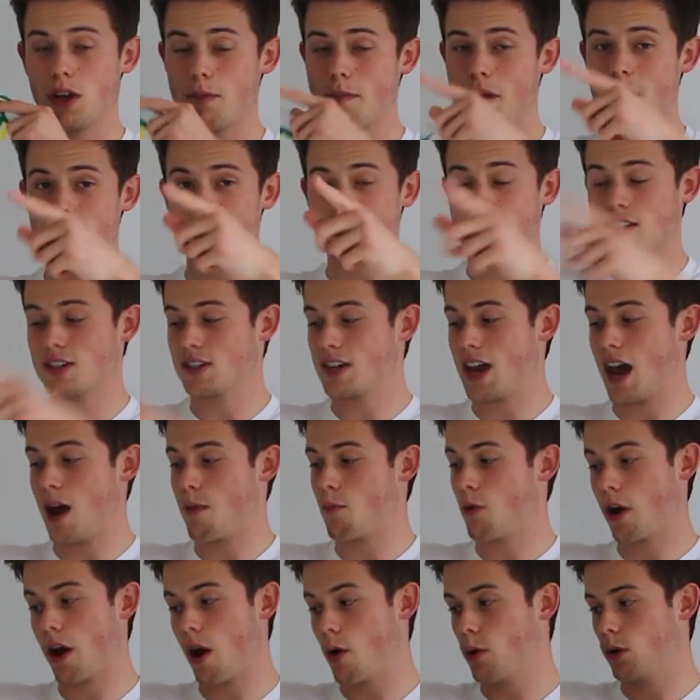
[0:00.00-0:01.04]
It makes this
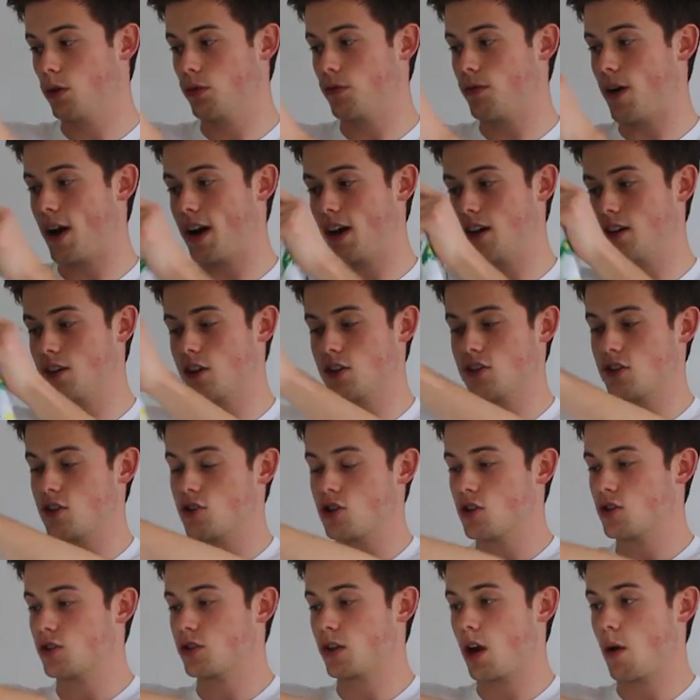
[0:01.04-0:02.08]
camera go all funny because it's
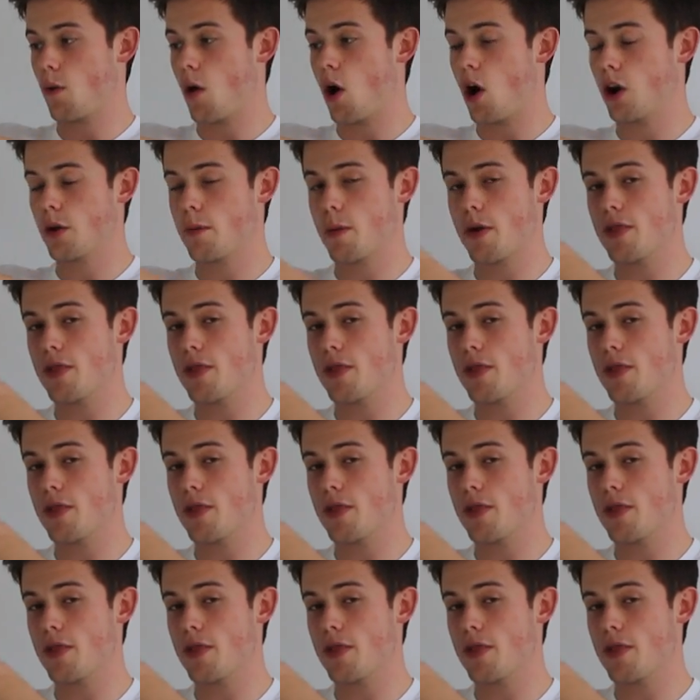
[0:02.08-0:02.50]
just so odd.